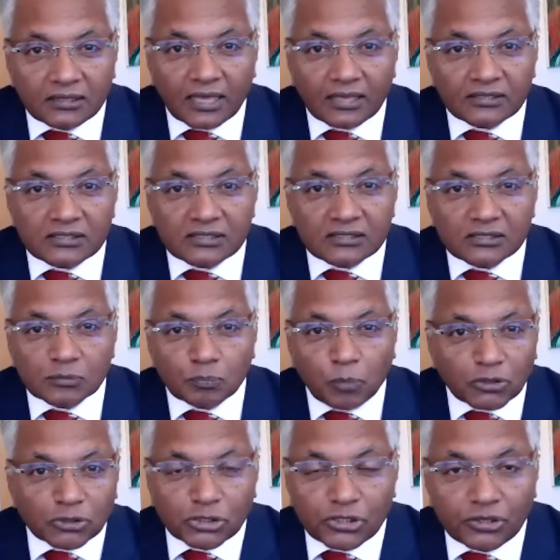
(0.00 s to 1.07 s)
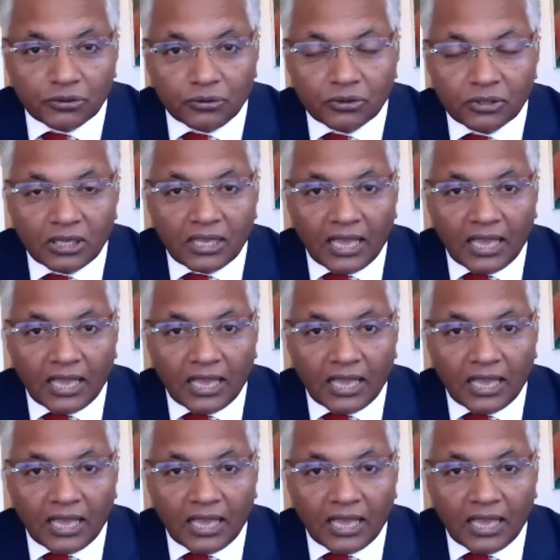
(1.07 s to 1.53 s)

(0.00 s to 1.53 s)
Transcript: they spot you,